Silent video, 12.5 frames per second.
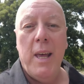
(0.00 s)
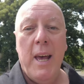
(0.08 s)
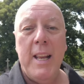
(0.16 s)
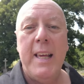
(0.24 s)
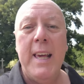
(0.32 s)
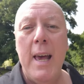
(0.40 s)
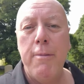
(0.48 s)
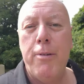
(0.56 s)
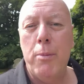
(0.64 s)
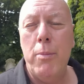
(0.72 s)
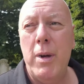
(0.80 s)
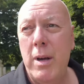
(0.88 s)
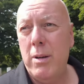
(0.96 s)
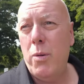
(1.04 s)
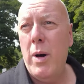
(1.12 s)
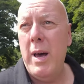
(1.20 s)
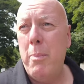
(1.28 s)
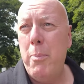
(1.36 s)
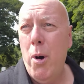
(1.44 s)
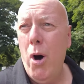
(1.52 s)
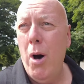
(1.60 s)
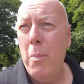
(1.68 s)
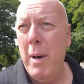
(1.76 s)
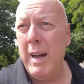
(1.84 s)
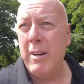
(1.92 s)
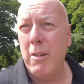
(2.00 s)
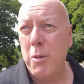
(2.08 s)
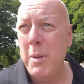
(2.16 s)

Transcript: and he came from quite a poor background,